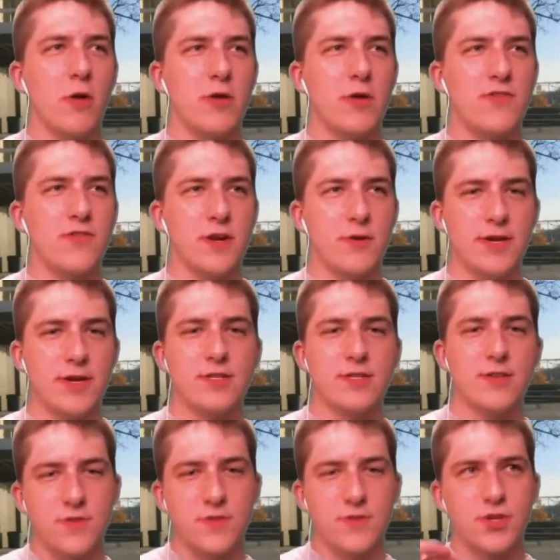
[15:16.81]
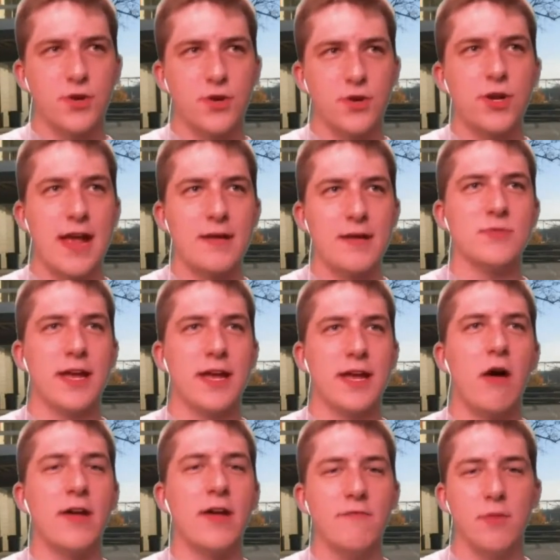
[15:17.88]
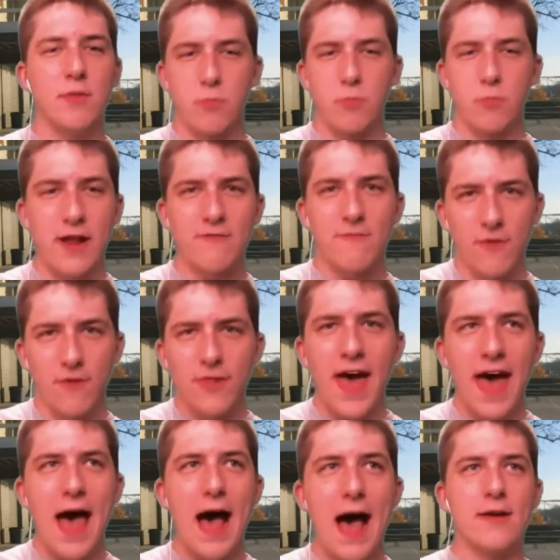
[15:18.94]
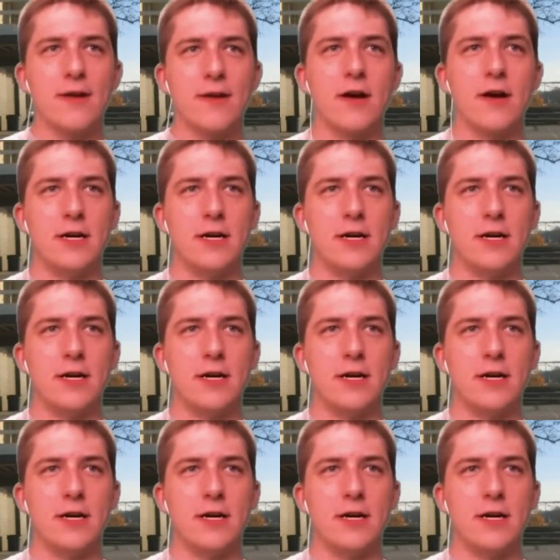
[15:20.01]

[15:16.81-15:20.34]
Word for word: with a series of dessert names. Like I'll give them credit for that.